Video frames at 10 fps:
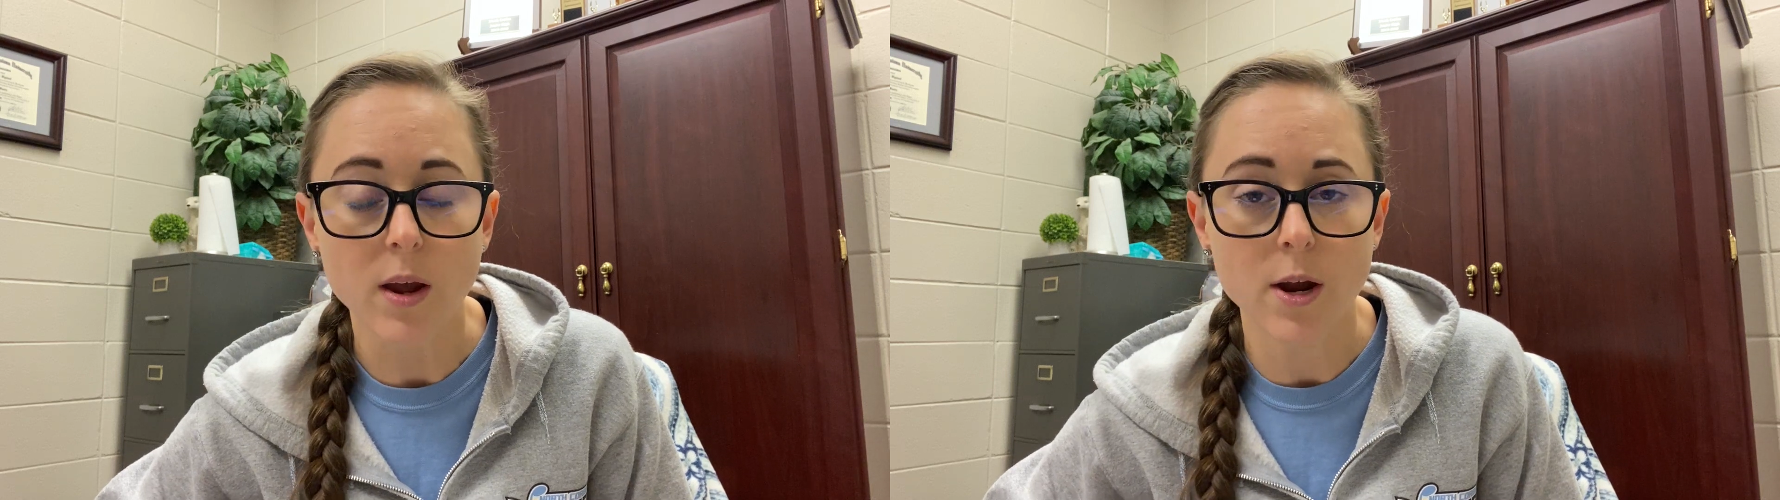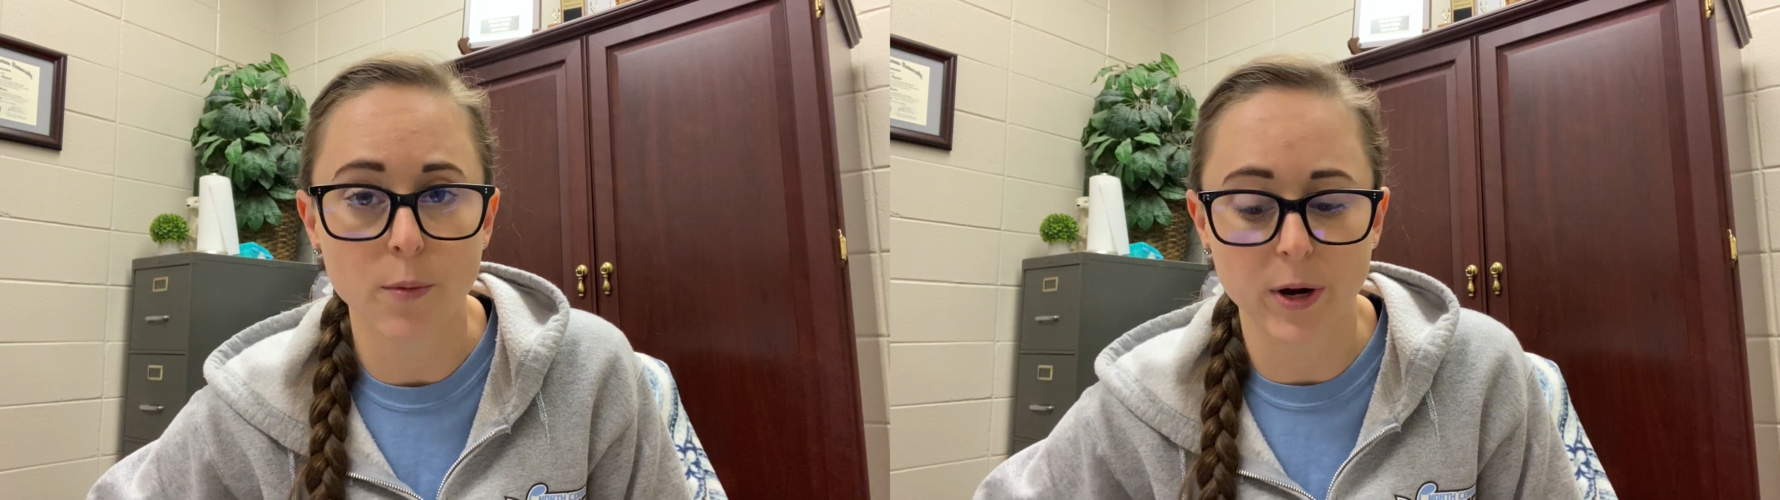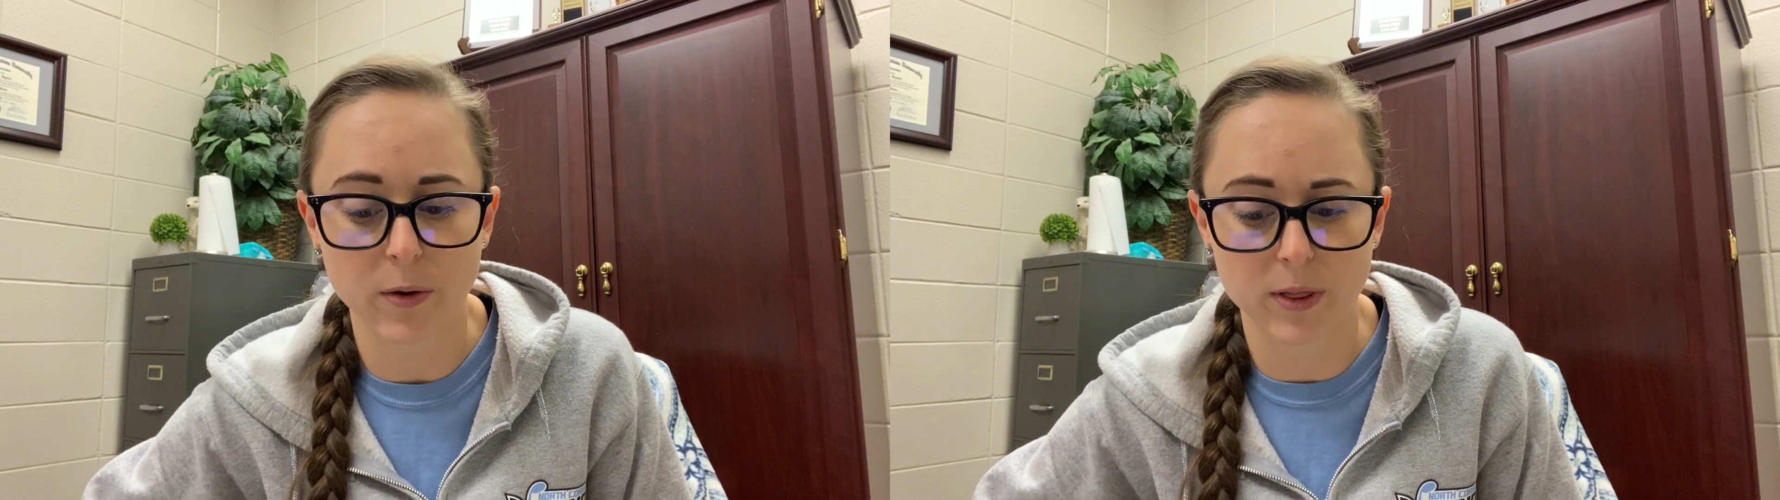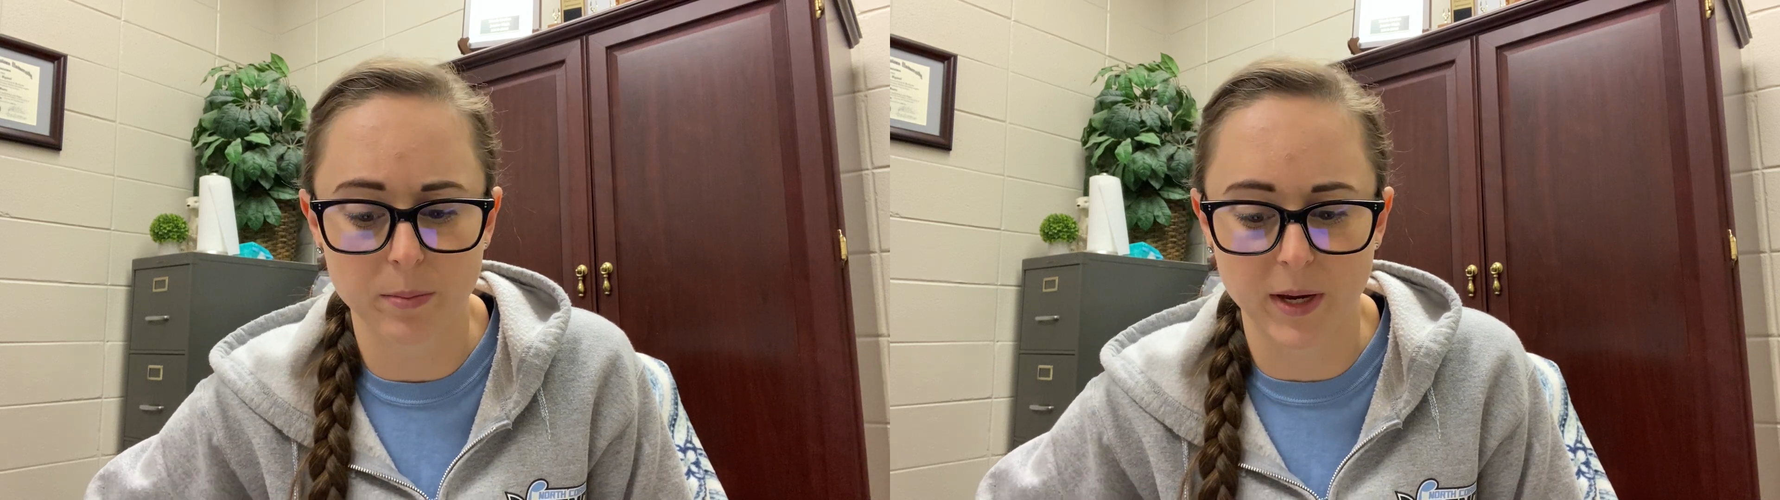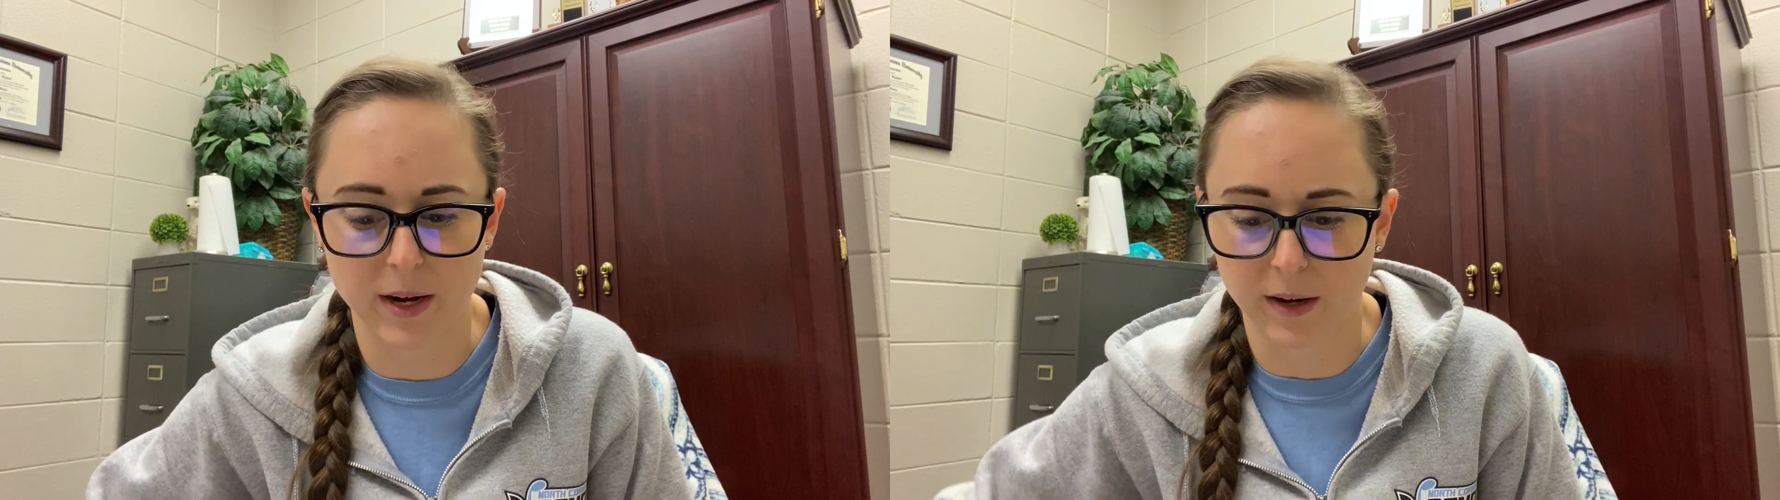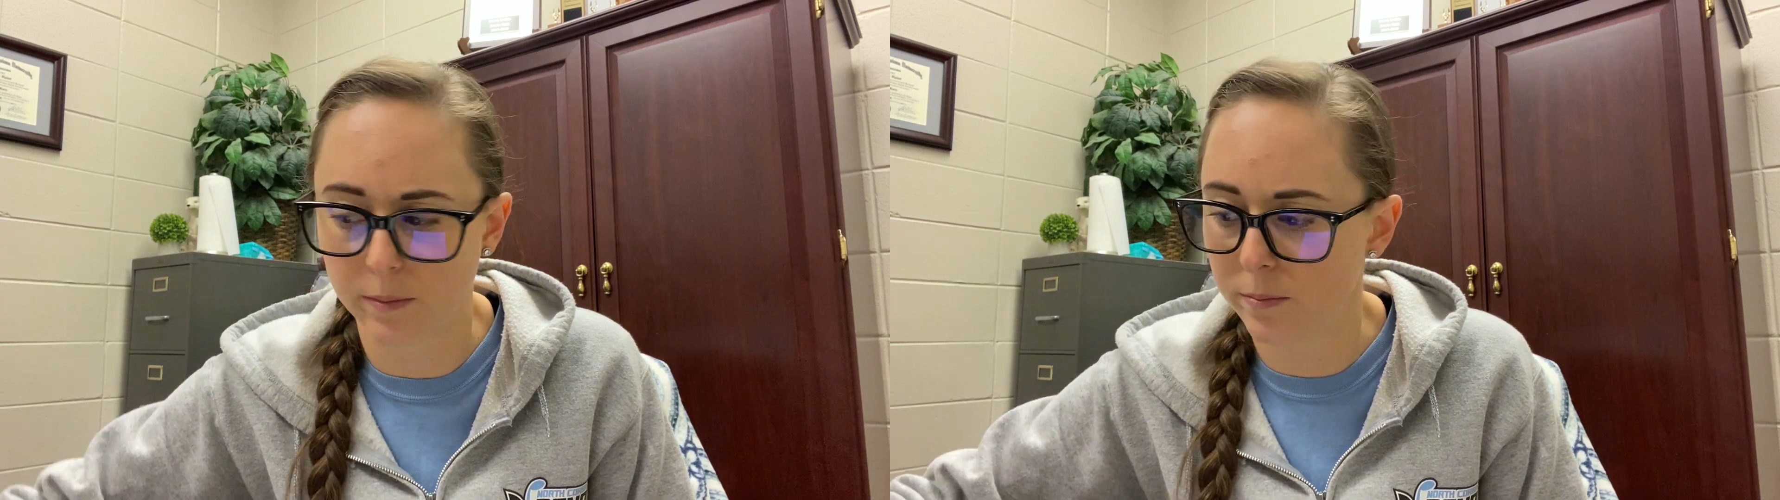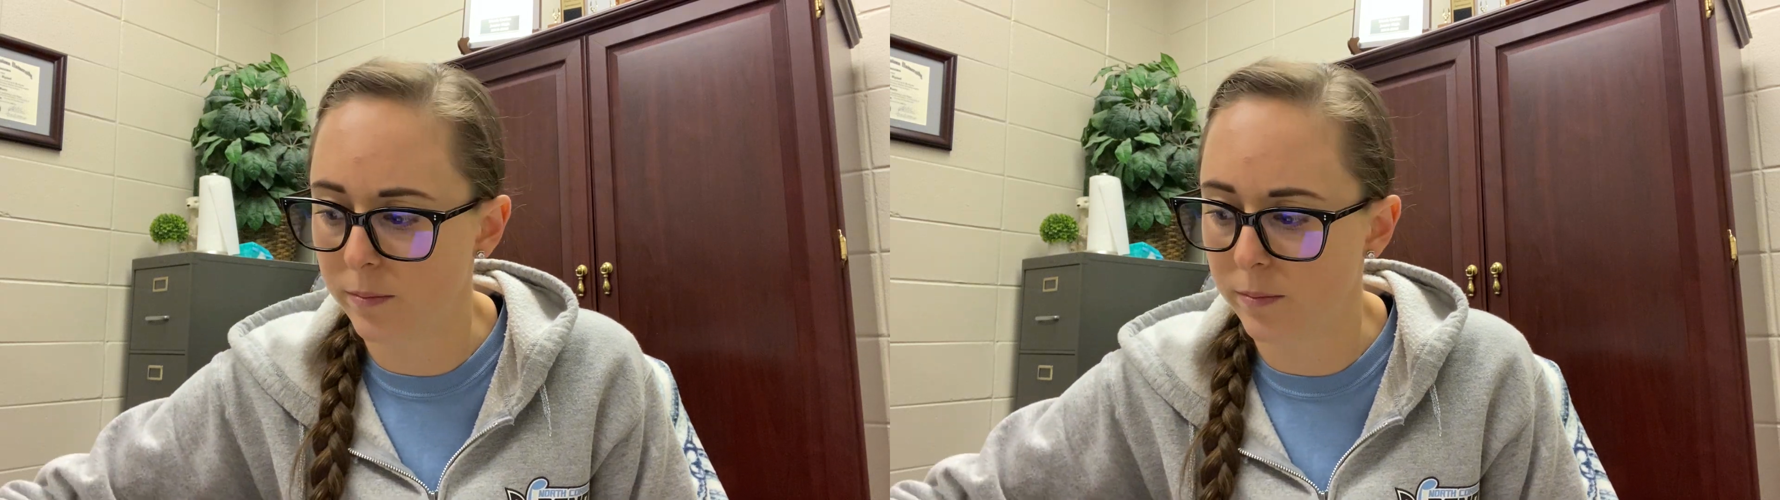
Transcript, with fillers: Here we go at the beginning.